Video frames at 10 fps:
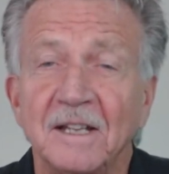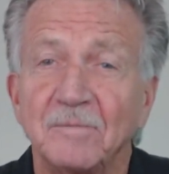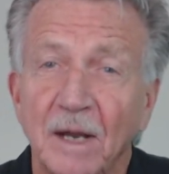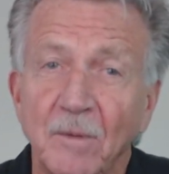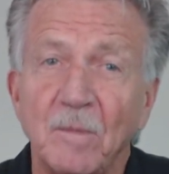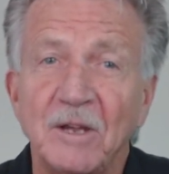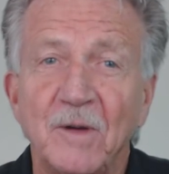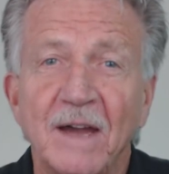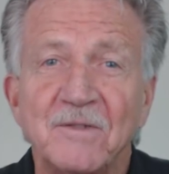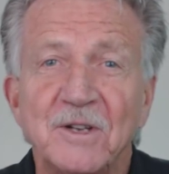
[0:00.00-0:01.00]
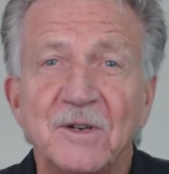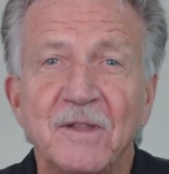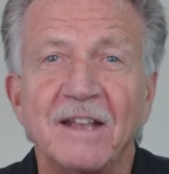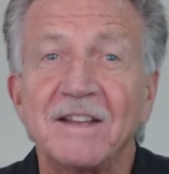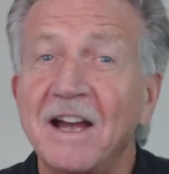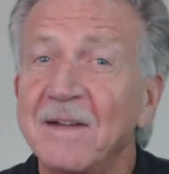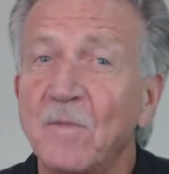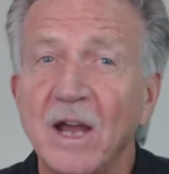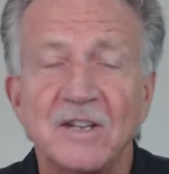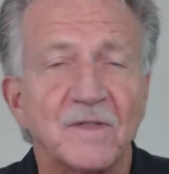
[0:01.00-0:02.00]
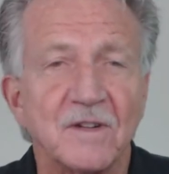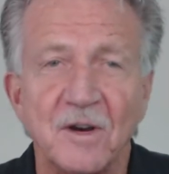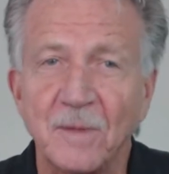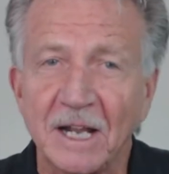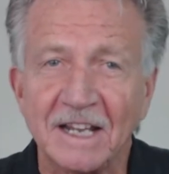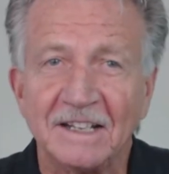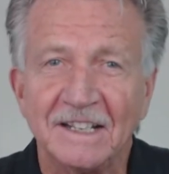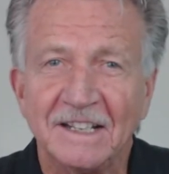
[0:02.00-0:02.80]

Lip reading: and probably you have too, that time waits for nobody.